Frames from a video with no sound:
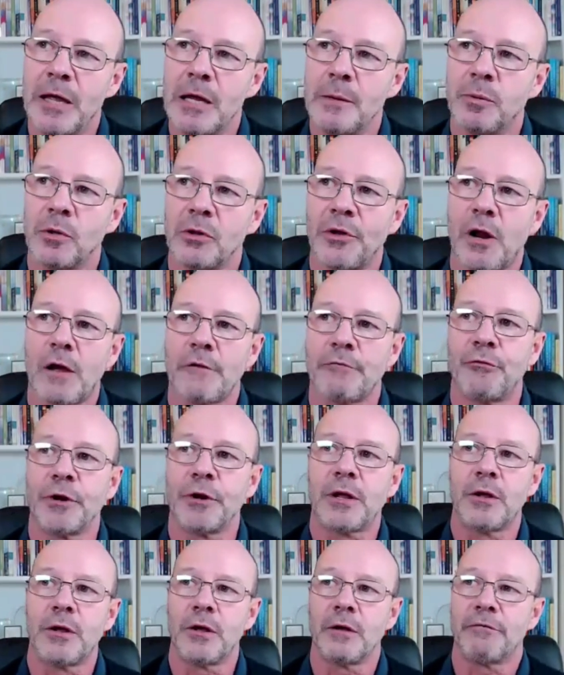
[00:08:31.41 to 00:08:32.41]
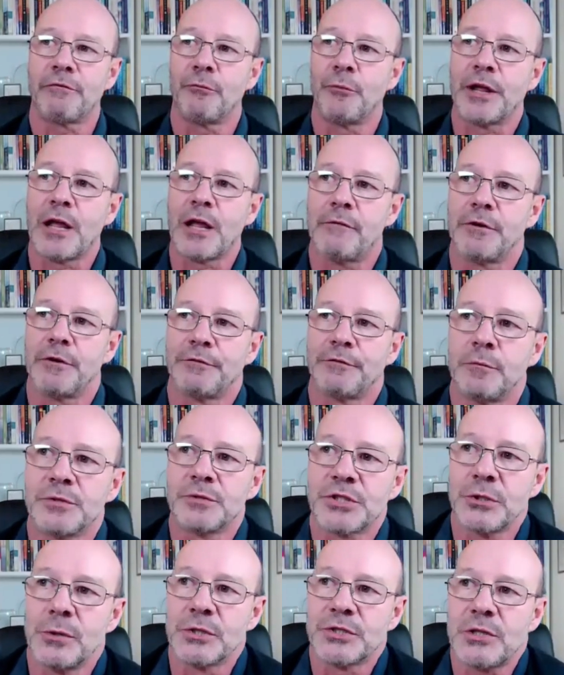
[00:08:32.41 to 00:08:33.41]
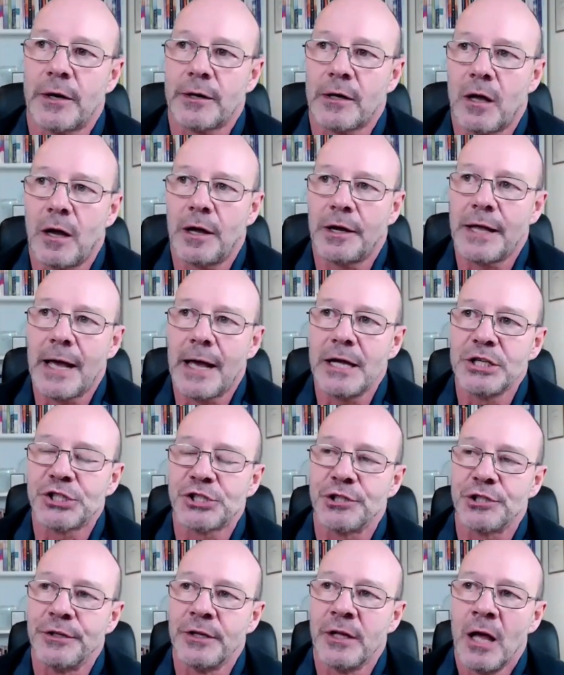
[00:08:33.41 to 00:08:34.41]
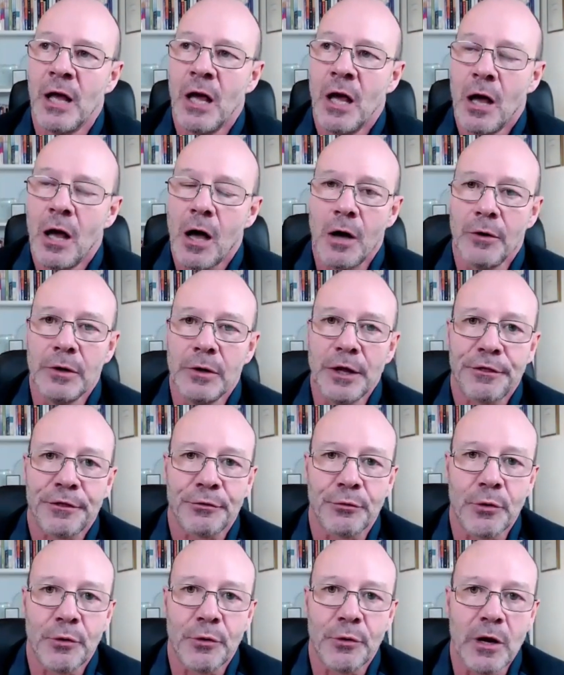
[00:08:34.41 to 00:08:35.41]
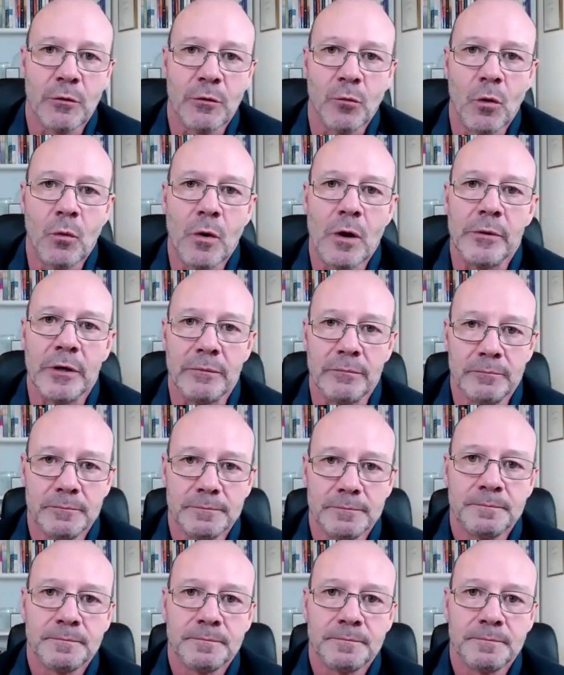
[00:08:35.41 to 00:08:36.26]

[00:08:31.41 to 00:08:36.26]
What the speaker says: people that I've recovered from suicidal ideation, only 3 of them were women.